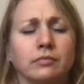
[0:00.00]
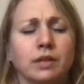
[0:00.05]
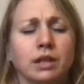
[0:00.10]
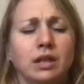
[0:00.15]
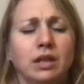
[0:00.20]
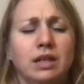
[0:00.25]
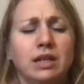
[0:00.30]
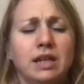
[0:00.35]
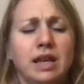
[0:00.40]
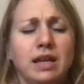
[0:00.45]

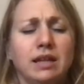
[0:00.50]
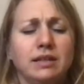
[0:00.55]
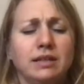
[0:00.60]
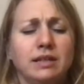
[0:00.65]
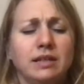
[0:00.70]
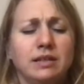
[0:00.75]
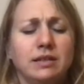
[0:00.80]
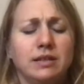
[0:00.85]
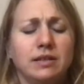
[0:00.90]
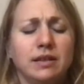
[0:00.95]

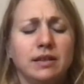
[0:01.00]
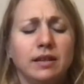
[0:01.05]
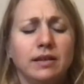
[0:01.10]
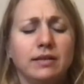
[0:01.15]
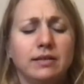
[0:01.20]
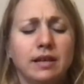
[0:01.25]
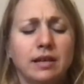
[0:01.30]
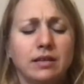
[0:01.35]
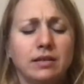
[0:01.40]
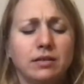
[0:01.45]
Connecting to the
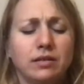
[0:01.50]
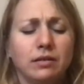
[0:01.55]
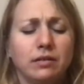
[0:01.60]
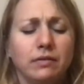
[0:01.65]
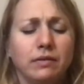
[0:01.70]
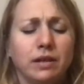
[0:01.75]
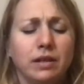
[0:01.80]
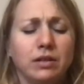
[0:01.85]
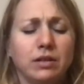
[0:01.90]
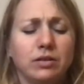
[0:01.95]
center of
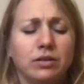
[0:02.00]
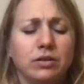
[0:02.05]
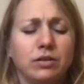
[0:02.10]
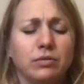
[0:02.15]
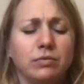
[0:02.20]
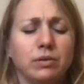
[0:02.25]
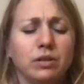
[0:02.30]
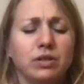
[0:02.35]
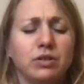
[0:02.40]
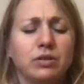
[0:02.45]

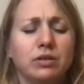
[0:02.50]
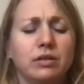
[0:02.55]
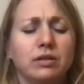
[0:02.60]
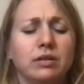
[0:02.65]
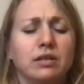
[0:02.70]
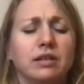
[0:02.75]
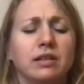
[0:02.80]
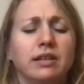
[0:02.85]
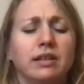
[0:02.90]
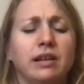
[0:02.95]
intuition
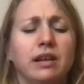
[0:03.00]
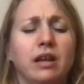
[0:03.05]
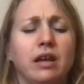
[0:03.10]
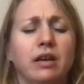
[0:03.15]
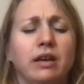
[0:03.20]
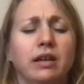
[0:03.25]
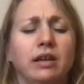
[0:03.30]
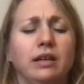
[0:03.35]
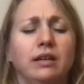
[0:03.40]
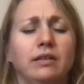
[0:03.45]
and
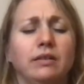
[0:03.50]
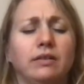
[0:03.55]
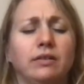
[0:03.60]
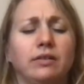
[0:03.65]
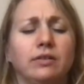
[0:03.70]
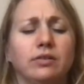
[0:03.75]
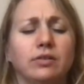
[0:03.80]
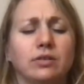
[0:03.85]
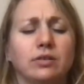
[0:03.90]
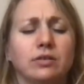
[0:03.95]

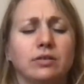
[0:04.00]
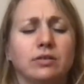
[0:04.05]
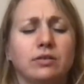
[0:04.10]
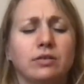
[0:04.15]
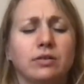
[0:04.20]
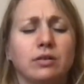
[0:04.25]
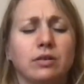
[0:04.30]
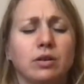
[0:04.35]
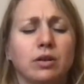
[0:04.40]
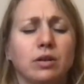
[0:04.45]
light,
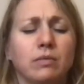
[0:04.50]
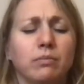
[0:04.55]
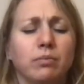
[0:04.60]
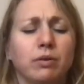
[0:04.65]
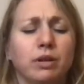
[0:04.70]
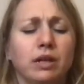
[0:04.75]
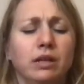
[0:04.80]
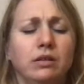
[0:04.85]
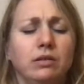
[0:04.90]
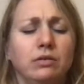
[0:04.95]
just
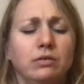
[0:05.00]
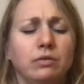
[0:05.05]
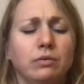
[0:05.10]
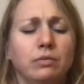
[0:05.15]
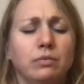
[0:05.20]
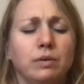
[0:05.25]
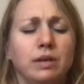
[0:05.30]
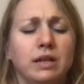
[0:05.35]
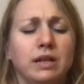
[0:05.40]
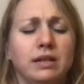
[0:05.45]
bringing
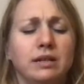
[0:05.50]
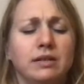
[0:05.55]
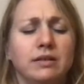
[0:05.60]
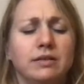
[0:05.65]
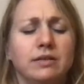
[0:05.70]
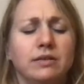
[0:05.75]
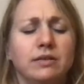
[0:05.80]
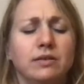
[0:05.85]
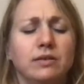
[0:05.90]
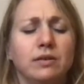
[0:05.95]
your
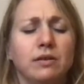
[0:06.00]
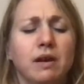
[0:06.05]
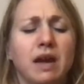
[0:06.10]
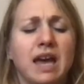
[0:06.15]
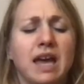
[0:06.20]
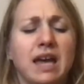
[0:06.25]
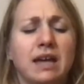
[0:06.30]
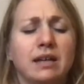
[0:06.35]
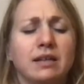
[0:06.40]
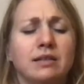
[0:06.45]
awareness to your
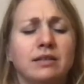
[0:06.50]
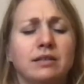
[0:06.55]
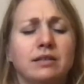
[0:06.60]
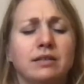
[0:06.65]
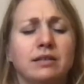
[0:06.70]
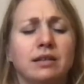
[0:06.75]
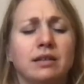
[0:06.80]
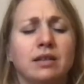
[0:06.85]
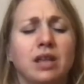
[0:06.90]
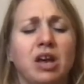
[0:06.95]
head
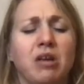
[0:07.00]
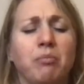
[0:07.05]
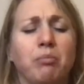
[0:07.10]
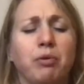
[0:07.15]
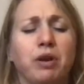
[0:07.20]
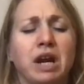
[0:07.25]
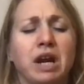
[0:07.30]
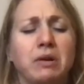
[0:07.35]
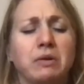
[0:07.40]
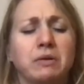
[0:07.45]
and that
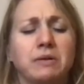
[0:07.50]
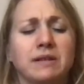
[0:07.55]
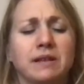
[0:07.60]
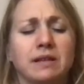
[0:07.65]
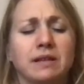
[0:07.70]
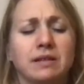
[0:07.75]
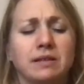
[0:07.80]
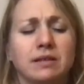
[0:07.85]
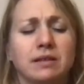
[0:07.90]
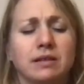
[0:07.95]
brow
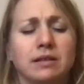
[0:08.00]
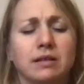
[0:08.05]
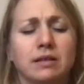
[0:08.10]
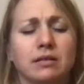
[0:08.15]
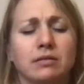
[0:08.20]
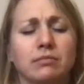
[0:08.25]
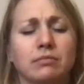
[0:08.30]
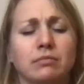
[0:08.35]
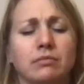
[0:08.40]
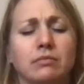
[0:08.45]

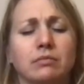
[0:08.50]
center.